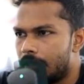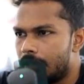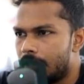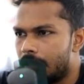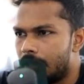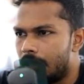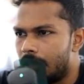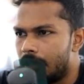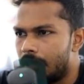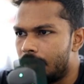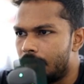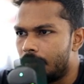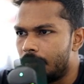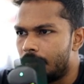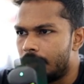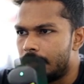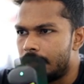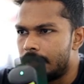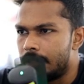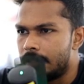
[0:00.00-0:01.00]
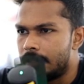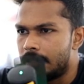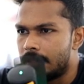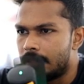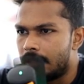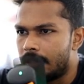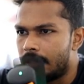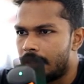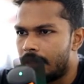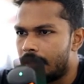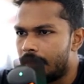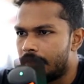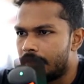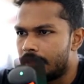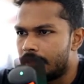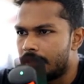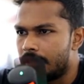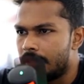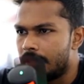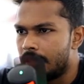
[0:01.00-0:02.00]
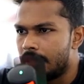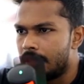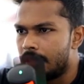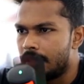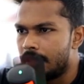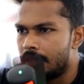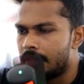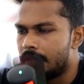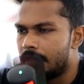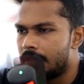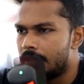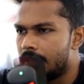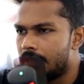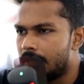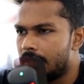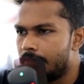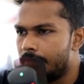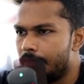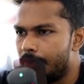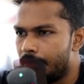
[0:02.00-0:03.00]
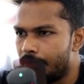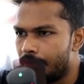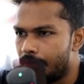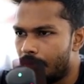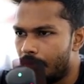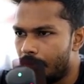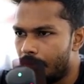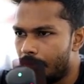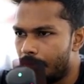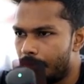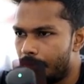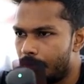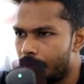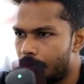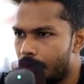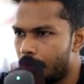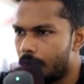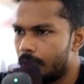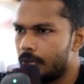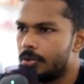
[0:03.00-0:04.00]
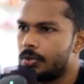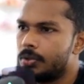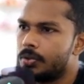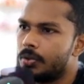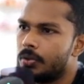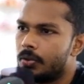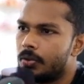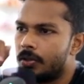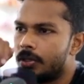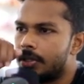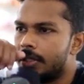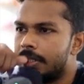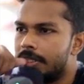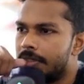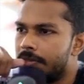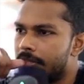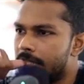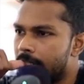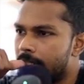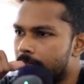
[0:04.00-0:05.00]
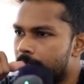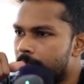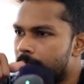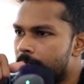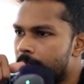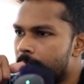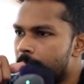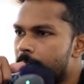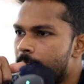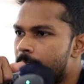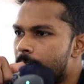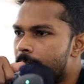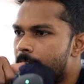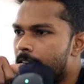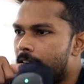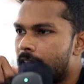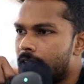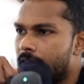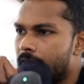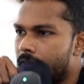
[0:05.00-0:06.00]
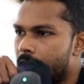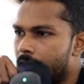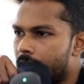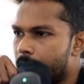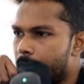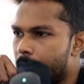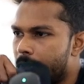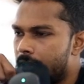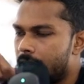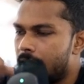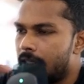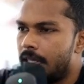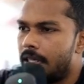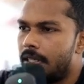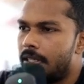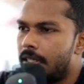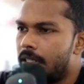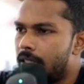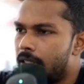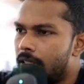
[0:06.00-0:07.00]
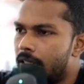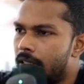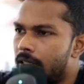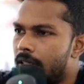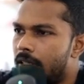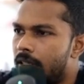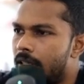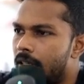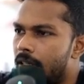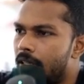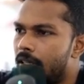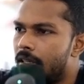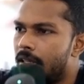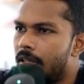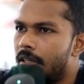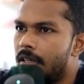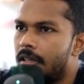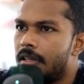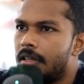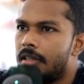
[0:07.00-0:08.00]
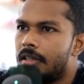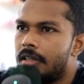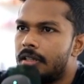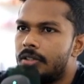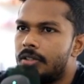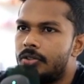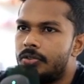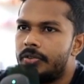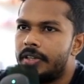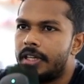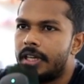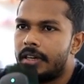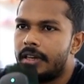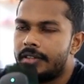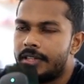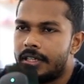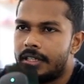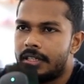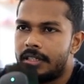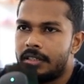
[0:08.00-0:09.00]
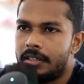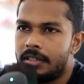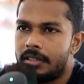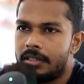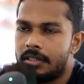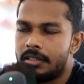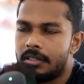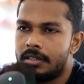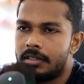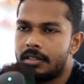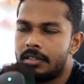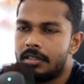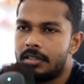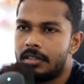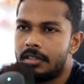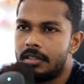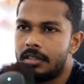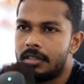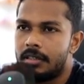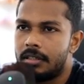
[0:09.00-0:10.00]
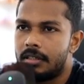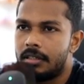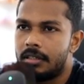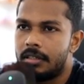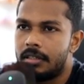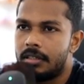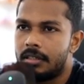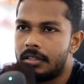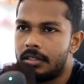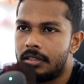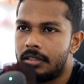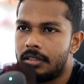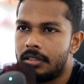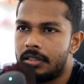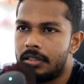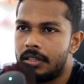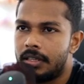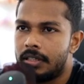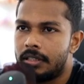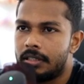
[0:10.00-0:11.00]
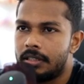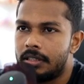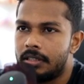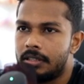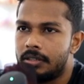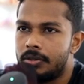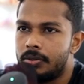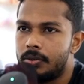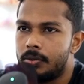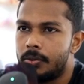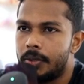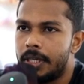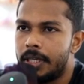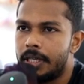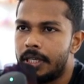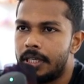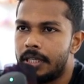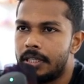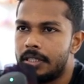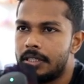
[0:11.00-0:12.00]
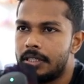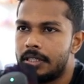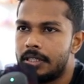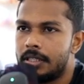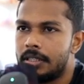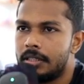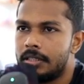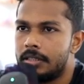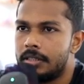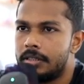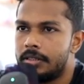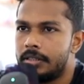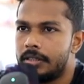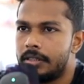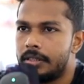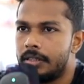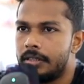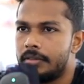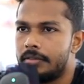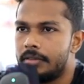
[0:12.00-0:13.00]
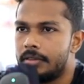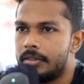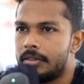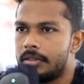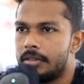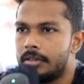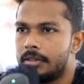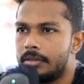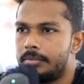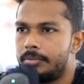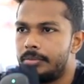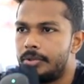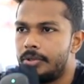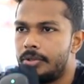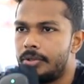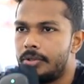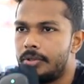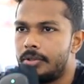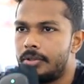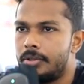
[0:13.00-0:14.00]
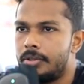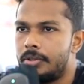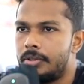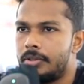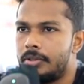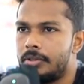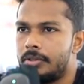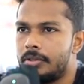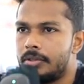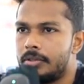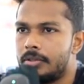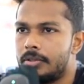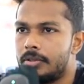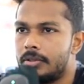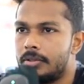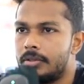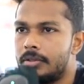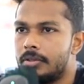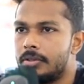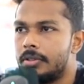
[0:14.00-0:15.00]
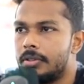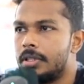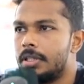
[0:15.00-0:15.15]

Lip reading: I don't know what this is. I haven't seen this before. Protocol to code converter as workspace edit. Do we have that in language server protocol?